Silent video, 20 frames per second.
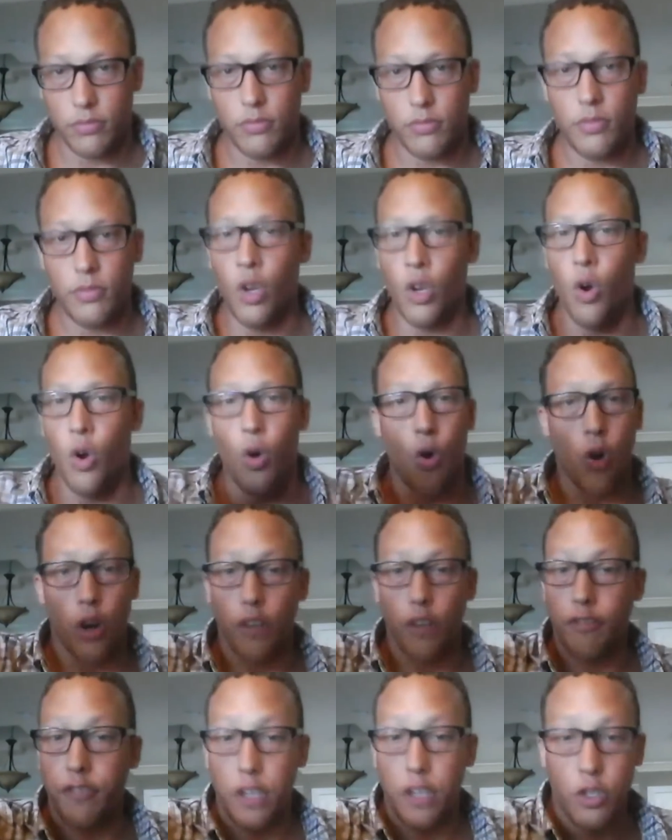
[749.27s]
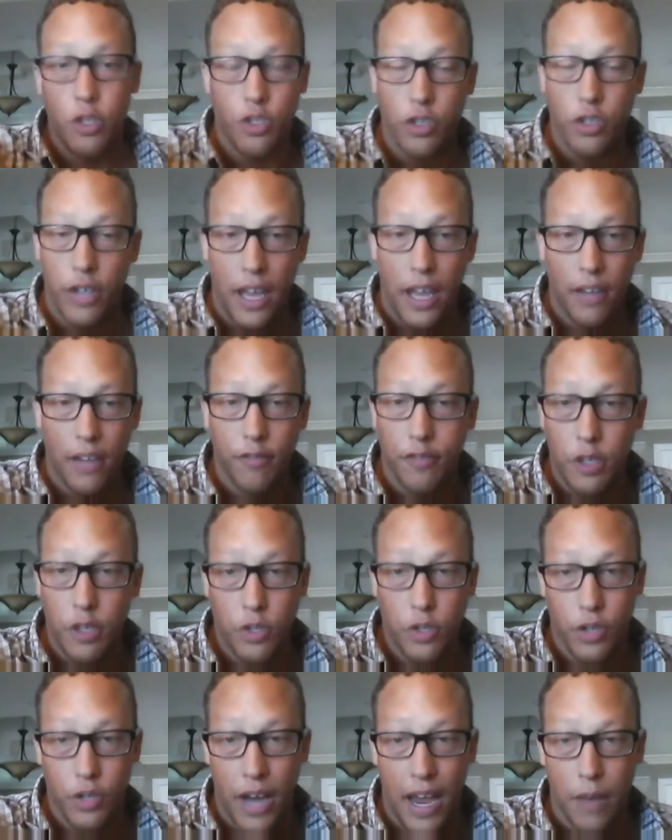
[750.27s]
or FutureNet, Future
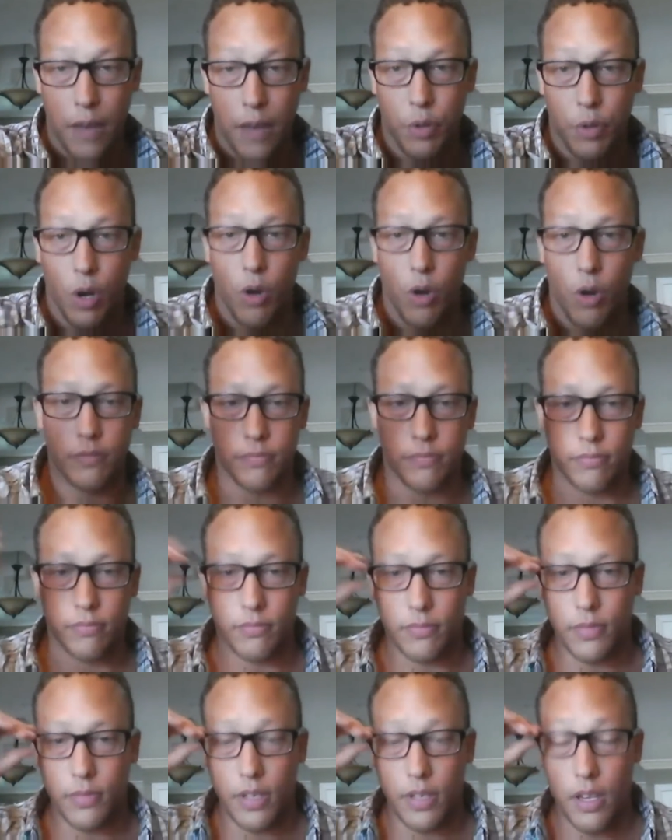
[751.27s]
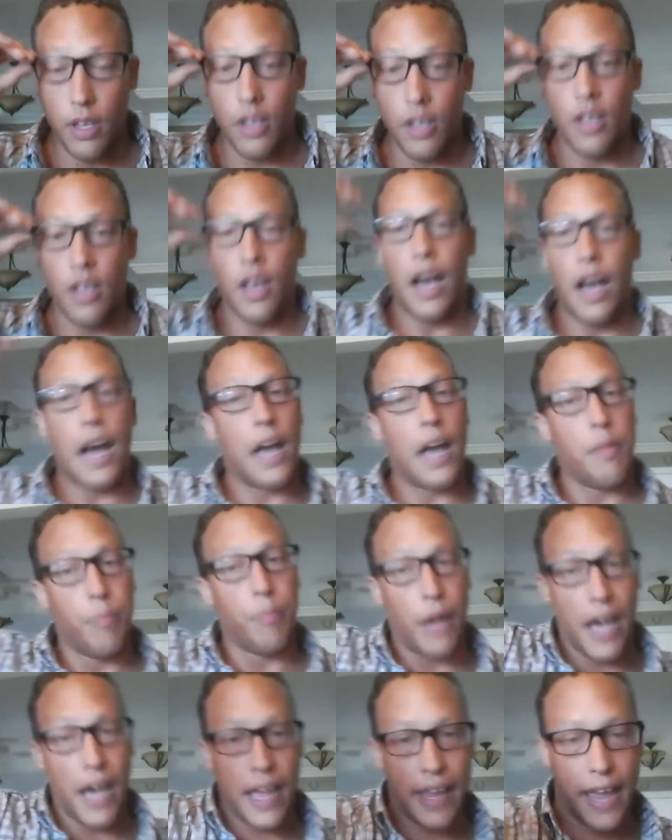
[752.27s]
Ad Pro. I
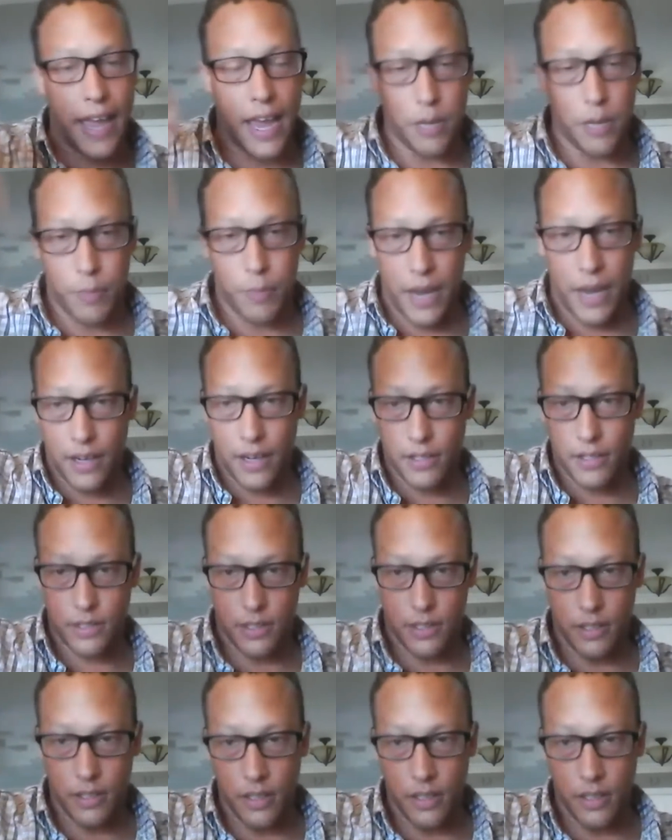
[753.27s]
buy ad packs.